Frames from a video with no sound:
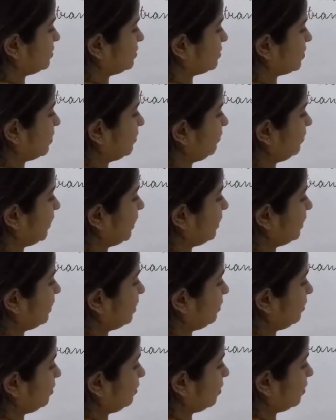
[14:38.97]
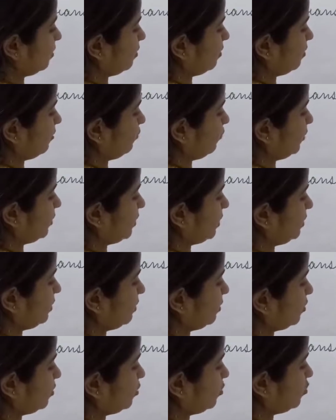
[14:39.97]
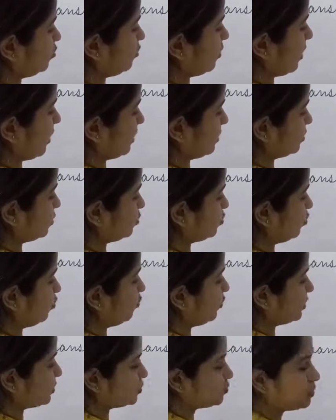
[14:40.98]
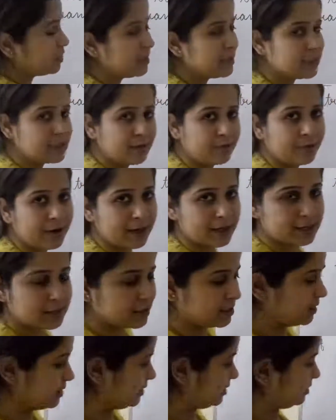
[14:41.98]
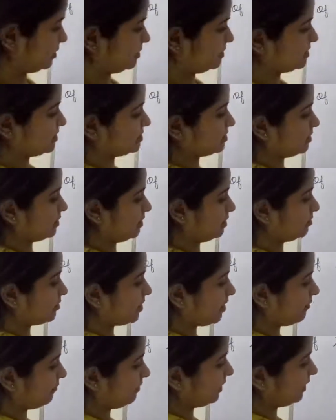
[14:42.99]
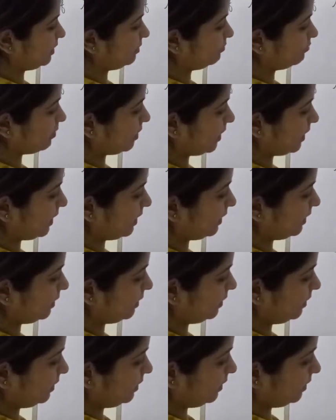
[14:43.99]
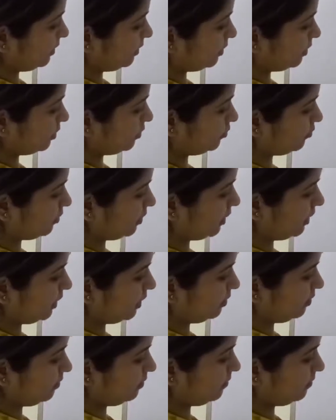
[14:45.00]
completing within 2 hours. So which one is the fastest? Traveling by train